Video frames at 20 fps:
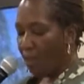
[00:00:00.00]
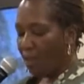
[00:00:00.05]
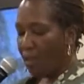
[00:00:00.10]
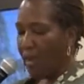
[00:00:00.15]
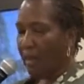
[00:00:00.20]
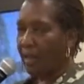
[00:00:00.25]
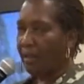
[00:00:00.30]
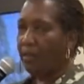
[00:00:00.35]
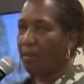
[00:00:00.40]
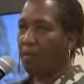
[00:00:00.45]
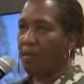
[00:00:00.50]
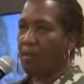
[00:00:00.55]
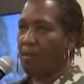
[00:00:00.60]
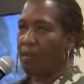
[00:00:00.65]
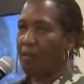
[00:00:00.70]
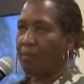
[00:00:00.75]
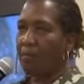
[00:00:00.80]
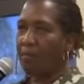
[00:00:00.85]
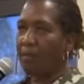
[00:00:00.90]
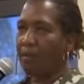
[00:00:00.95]
but i had a
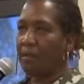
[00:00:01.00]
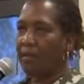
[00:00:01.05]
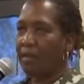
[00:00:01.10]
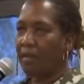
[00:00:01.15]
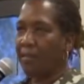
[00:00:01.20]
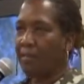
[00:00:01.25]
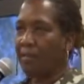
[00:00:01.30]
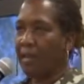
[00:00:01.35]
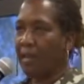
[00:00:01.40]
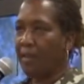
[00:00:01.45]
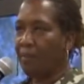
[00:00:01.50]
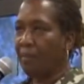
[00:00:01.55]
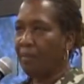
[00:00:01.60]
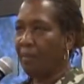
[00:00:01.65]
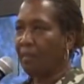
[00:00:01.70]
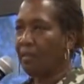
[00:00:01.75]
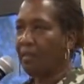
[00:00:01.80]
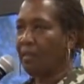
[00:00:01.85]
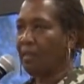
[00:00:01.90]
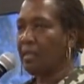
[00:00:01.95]
call a uh,
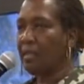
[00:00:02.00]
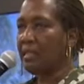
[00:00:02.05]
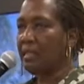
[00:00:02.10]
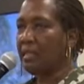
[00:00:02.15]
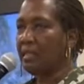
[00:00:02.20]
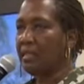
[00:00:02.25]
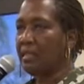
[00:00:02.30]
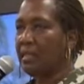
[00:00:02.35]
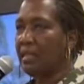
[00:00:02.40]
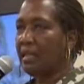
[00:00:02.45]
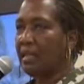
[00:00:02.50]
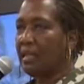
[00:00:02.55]
family uh,